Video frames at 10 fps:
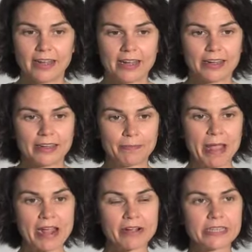a
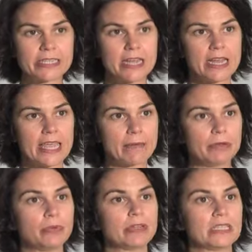parent, can
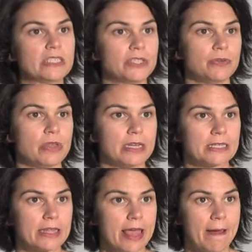be really soothing
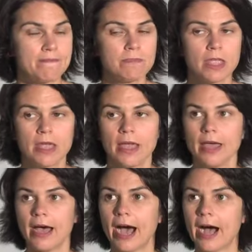to them.
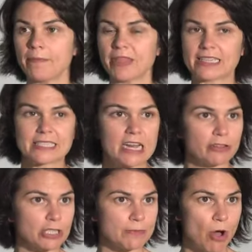That's
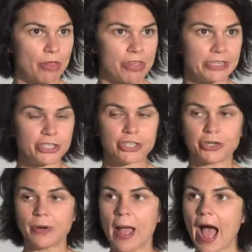another small thing to
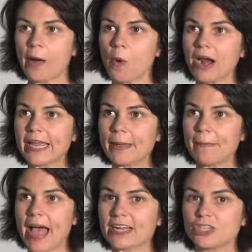do. I want to get
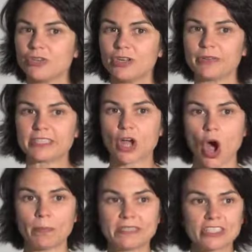back to, you know, this
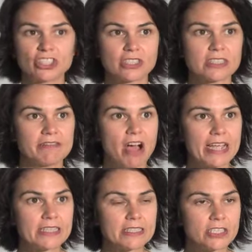oppositional
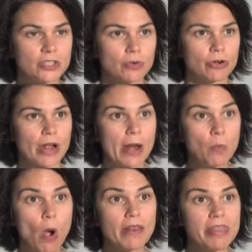defiance disorder,
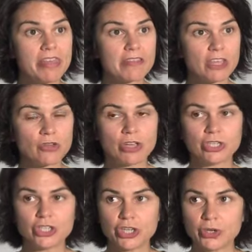and one thing that you
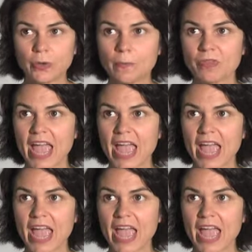can do